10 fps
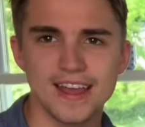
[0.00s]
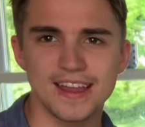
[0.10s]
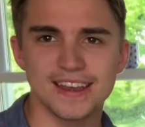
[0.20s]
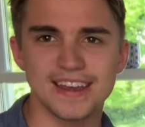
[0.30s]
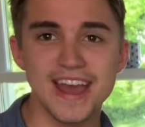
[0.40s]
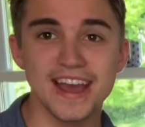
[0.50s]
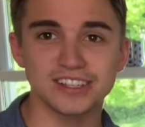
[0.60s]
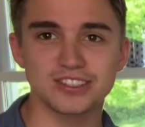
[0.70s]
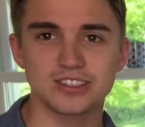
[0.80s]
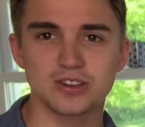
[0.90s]

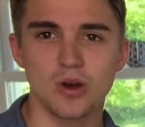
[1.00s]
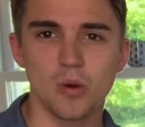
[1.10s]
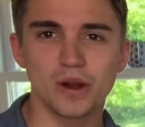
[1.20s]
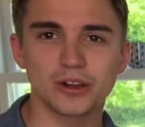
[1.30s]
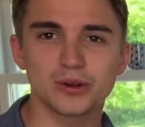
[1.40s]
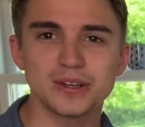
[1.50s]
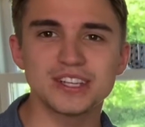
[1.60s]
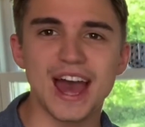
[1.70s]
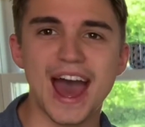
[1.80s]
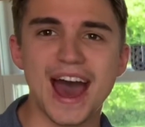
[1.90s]
Next, we are going
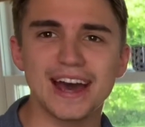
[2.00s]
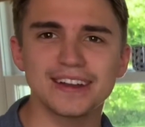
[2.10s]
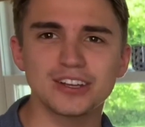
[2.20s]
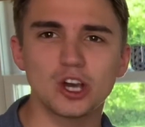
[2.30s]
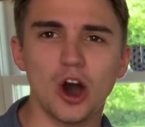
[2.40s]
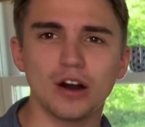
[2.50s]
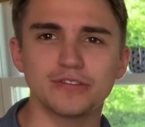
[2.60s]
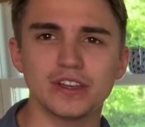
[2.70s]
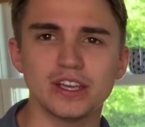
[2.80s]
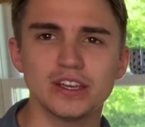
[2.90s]
to add
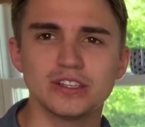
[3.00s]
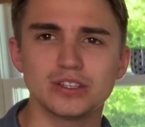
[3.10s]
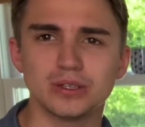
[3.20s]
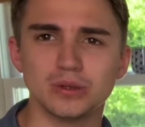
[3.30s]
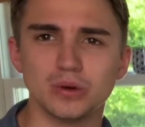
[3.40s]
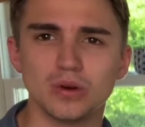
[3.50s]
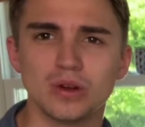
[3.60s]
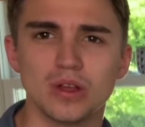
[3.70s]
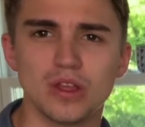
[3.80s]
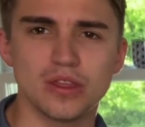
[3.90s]
coffee to
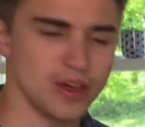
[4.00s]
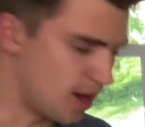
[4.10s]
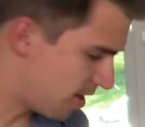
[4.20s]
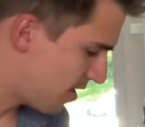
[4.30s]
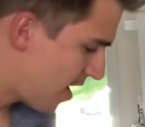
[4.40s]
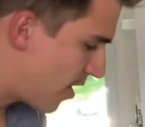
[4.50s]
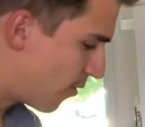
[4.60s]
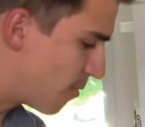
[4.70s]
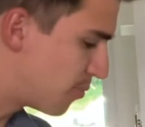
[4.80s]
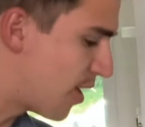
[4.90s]
the
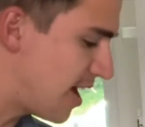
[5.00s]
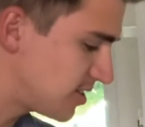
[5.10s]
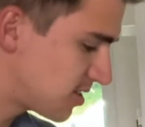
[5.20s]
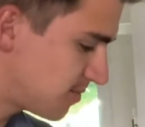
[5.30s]
AeroPress.